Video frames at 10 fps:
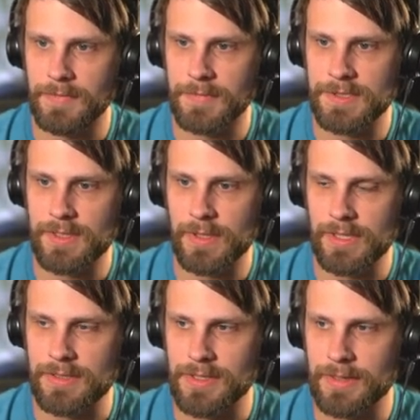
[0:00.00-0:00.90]
Let's go
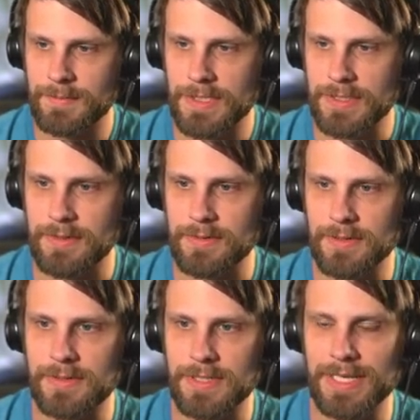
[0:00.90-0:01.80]
ahead and drop these
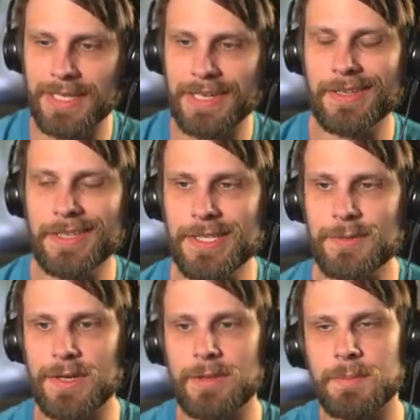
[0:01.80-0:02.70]
tutus. And again, this is
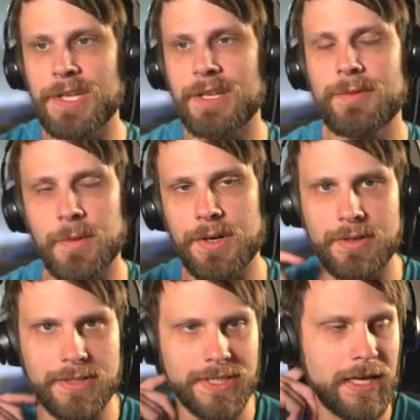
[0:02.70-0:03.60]
where the
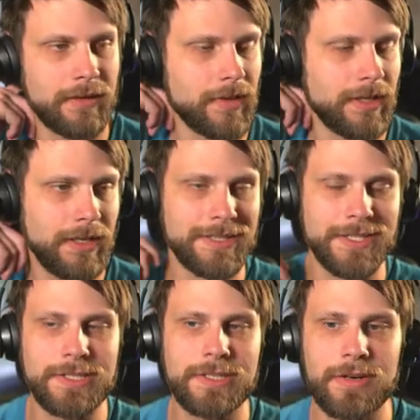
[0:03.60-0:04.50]
planeswalker side of it is
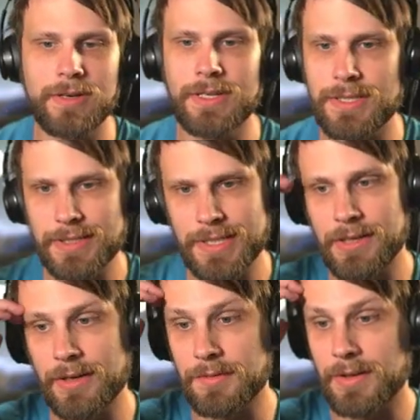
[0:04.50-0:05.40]
starting to
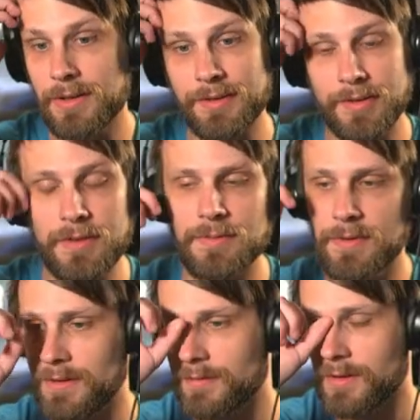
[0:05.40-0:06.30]
take over, at least
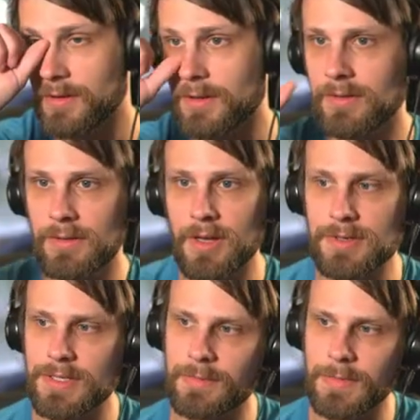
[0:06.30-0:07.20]
hopefully for the
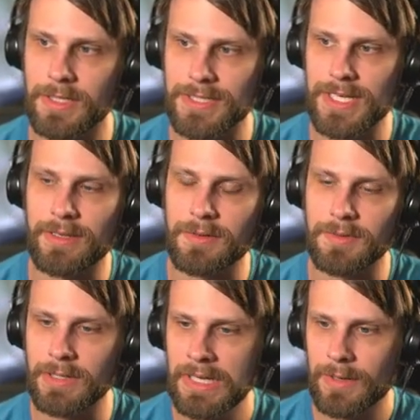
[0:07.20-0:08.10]
long term going to take
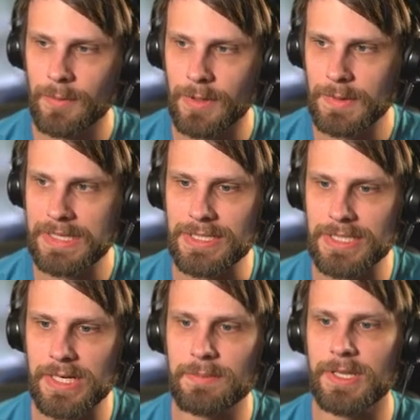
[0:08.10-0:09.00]
over, where we can
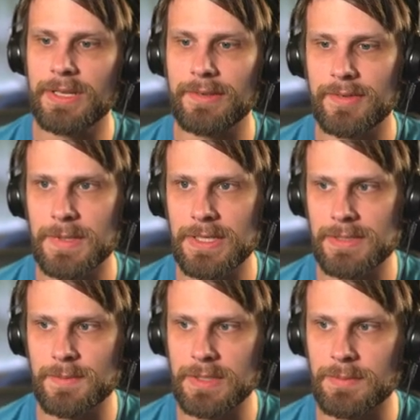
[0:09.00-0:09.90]
start playing some of
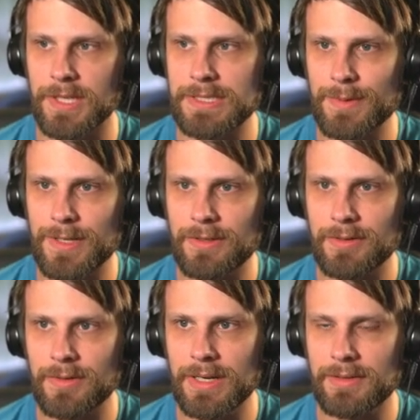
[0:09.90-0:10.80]
these big planeswalker
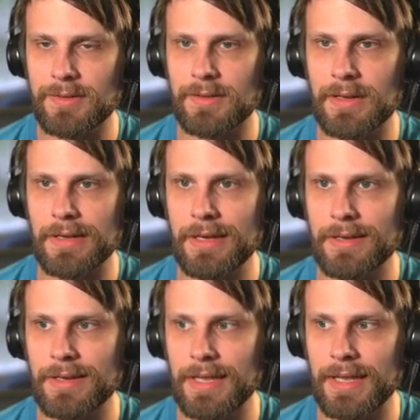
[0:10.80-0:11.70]
threats.
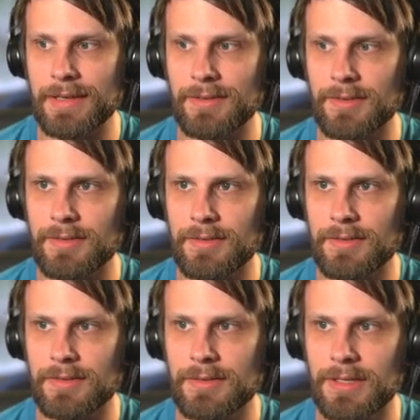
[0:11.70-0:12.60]
Uh, and,
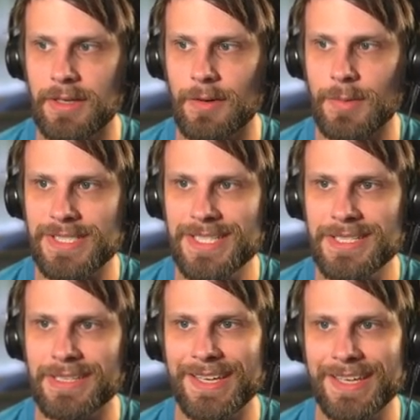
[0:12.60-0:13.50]
you know, we
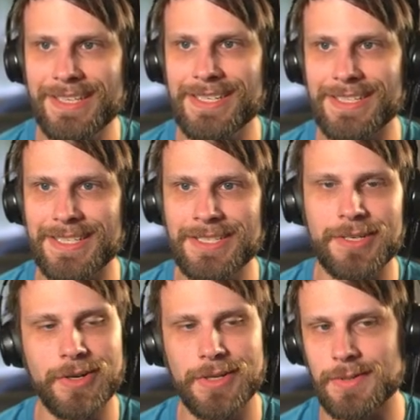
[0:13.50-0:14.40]
didn't get to
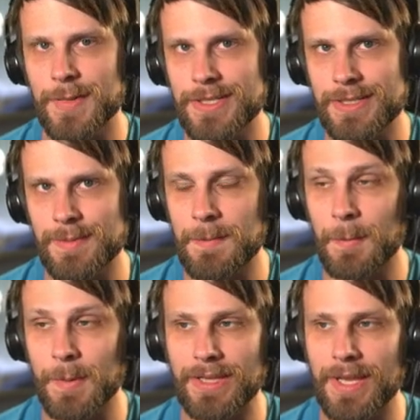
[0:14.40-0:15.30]
discard as much as maybe
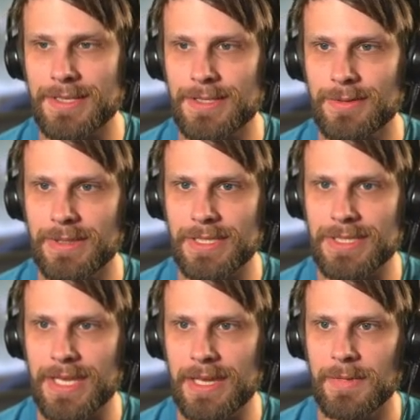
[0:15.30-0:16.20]
we'd like to in
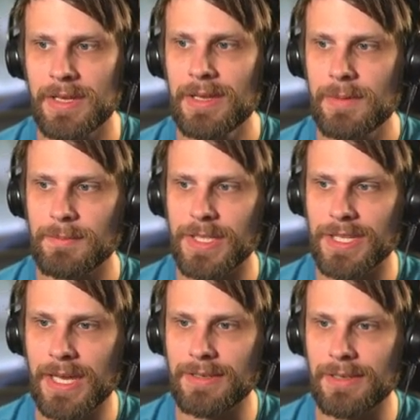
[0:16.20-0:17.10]
this game, but
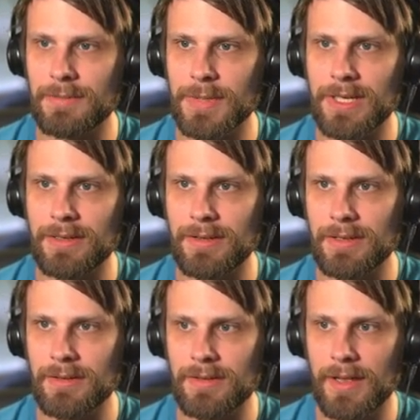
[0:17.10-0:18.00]
the idea being
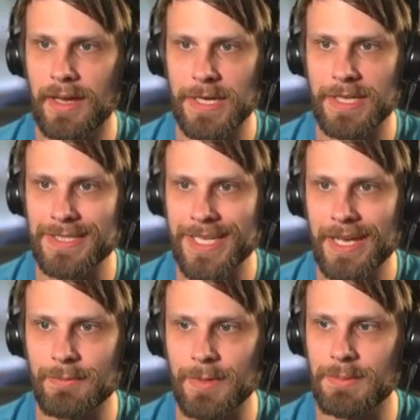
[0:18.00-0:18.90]
that by the
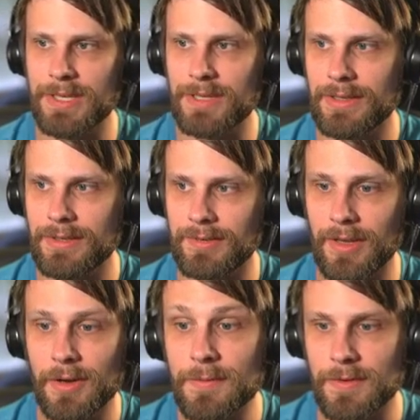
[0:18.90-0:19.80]
time we play these,
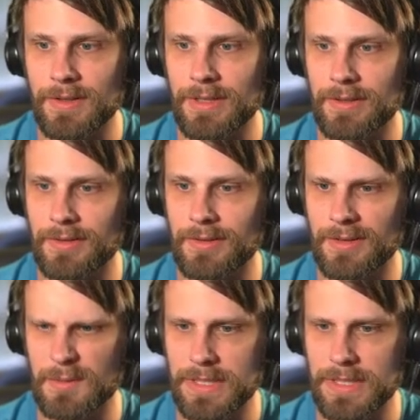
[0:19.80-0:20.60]
hopefully they're a little bit